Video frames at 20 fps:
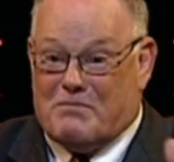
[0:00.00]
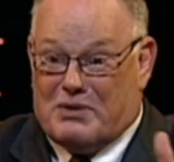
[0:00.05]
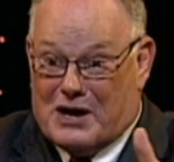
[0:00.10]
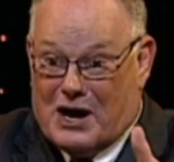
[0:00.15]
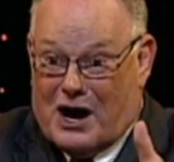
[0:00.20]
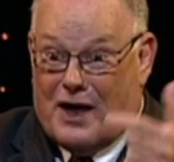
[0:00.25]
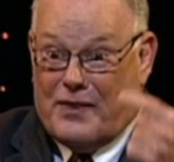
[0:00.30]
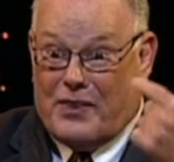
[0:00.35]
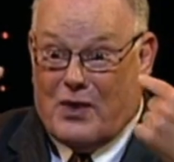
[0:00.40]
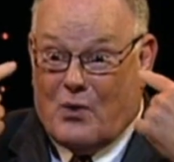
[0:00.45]

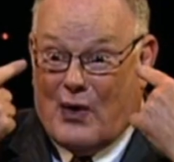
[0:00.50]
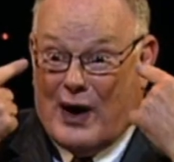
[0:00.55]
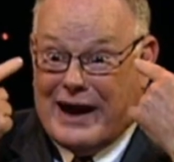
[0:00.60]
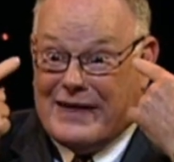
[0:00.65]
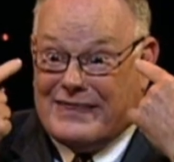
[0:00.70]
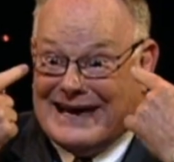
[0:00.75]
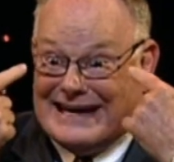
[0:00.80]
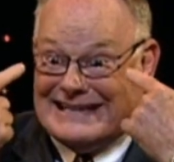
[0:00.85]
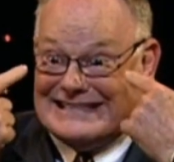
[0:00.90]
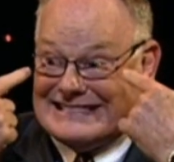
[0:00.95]
beyond the way
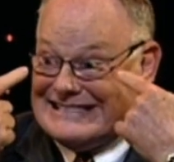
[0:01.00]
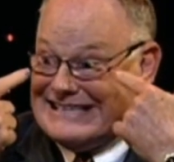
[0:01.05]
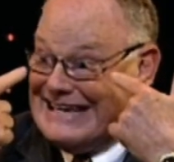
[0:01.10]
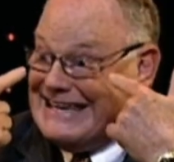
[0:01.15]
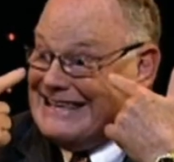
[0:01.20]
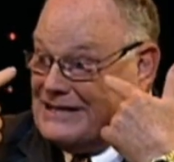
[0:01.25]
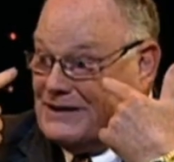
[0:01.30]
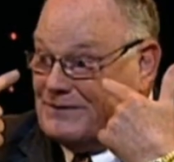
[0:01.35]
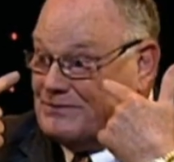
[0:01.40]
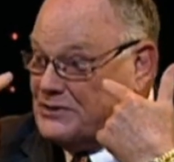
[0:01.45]
they
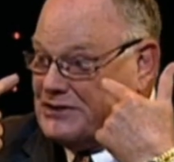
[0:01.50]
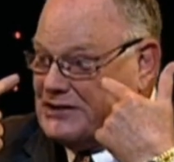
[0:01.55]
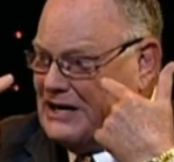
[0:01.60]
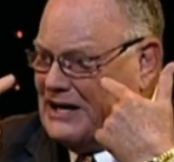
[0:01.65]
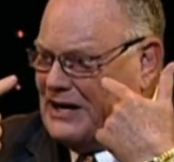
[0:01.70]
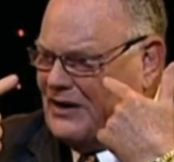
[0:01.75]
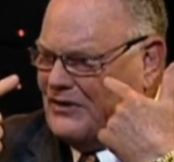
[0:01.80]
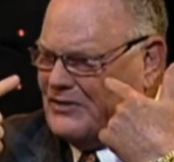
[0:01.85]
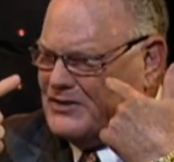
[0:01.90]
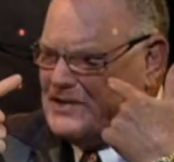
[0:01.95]
see
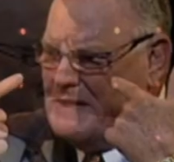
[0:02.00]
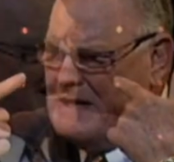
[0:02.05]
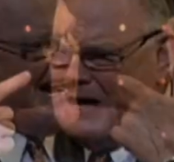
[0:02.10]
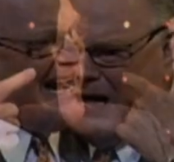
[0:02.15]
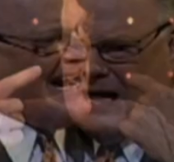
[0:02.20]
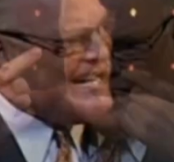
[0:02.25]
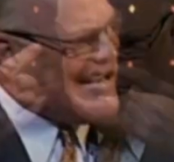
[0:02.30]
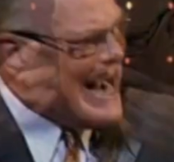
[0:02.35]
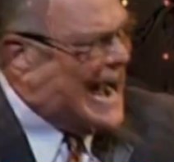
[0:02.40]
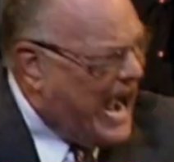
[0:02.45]
themselves.
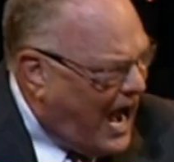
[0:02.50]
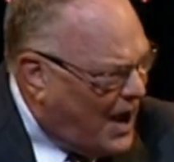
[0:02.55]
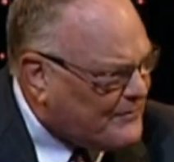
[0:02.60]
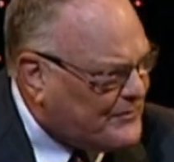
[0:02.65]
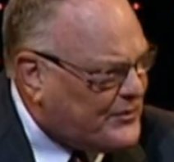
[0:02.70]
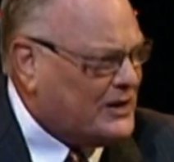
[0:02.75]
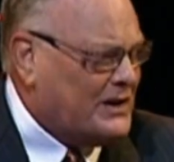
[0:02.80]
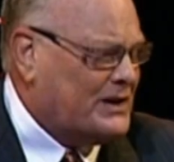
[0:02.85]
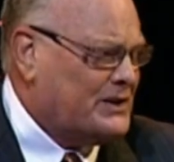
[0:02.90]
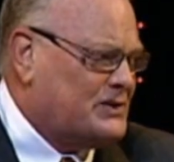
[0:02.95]

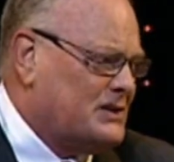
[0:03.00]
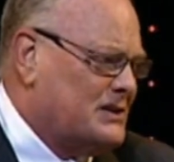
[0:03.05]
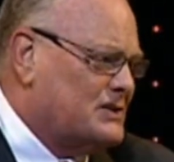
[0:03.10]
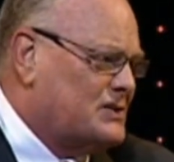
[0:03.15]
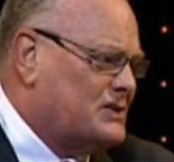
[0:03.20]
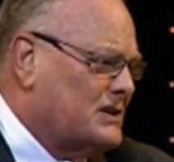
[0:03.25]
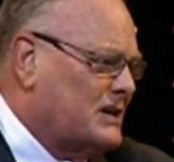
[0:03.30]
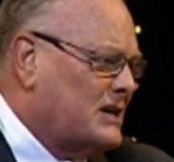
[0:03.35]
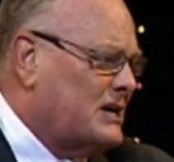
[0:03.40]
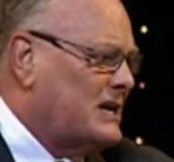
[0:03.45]
Confidence is
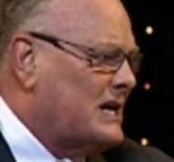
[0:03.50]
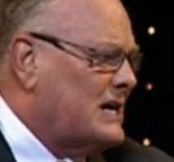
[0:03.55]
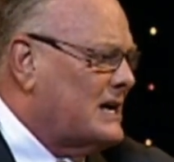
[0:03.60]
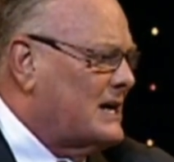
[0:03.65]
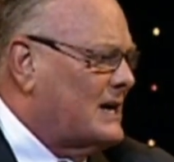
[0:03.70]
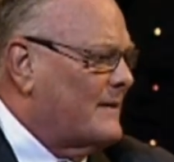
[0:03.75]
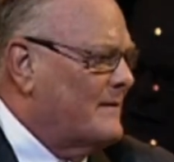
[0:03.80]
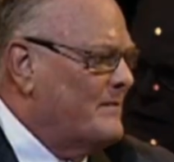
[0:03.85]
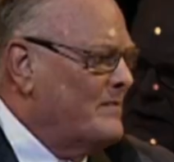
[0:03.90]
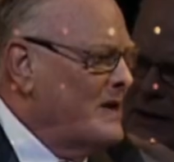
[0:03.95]
the key.